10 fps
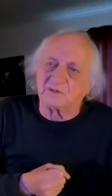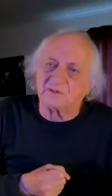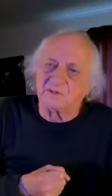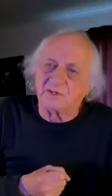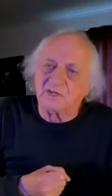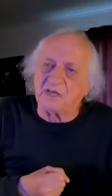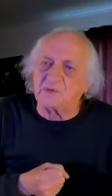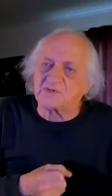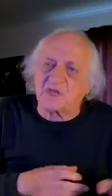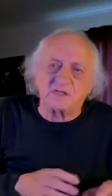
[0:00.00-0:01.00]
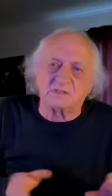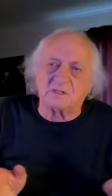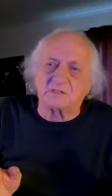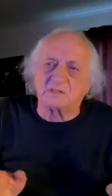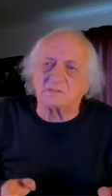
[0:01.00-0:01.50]
He would say,
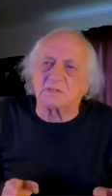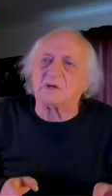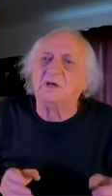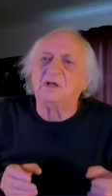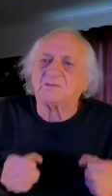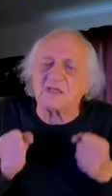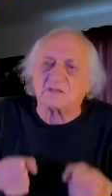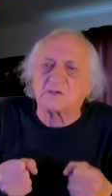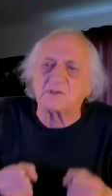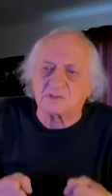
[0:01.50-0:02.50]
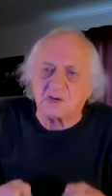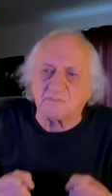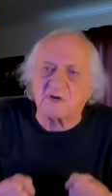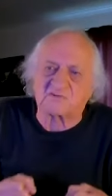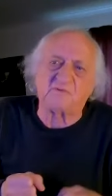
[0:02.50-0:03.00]
you know, thank you so
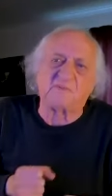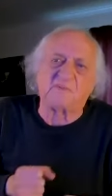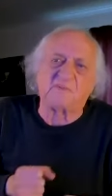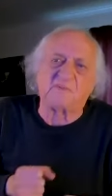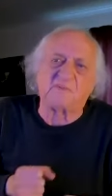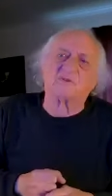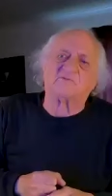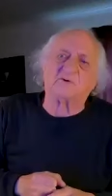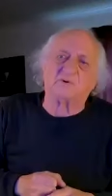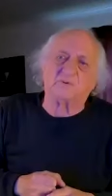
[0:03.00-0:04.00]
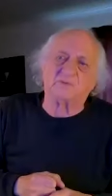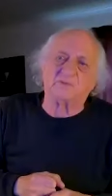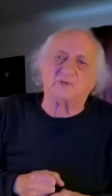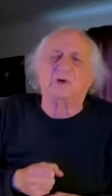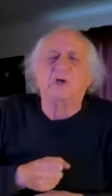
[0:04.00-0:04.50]
much for making the film, you
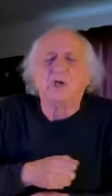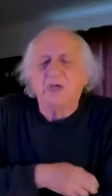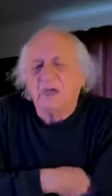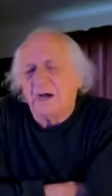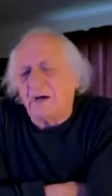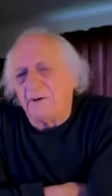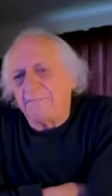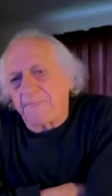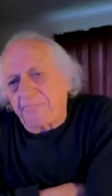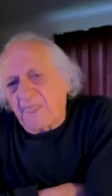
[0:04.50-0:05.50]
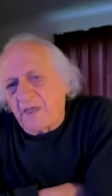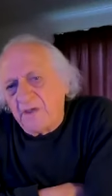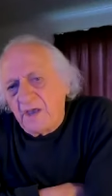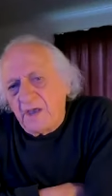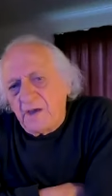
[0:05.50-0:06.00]
know. Um,
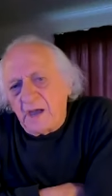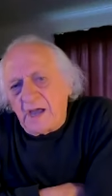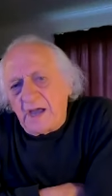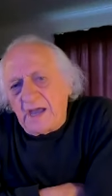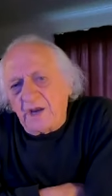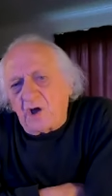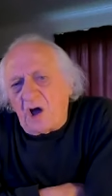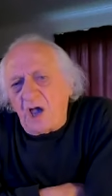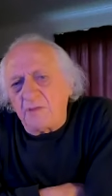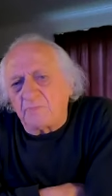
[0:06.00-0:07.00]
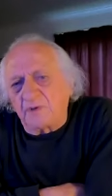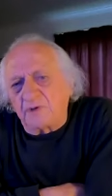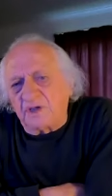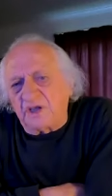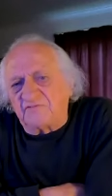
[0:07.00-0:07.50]
and I
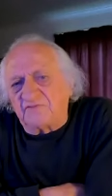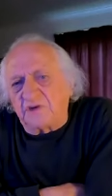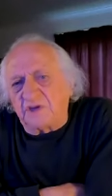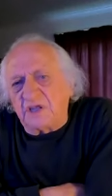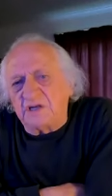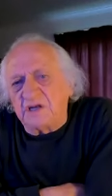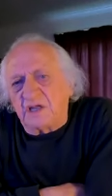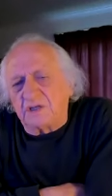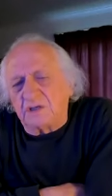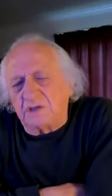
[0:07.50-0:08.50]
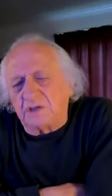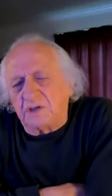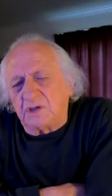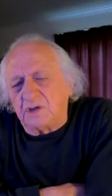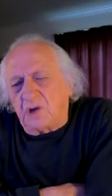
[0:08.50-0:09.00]
believe that he,
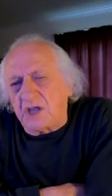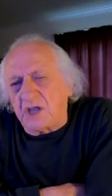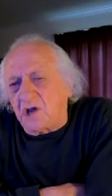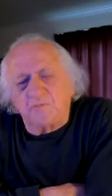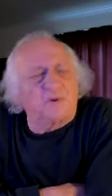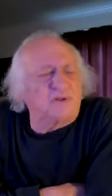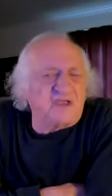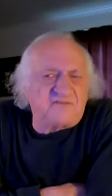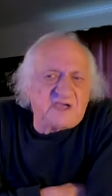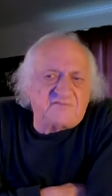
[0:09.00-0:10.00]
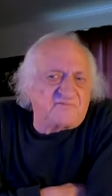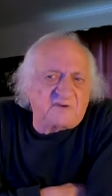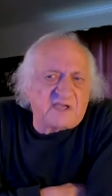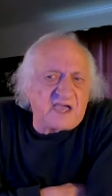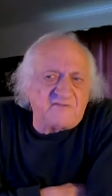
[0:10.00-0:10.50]
I don't believe he ever
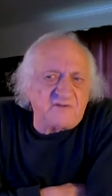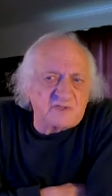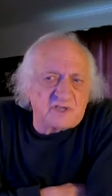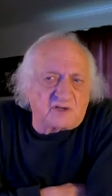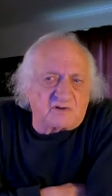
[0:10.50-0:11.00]
forgave himself.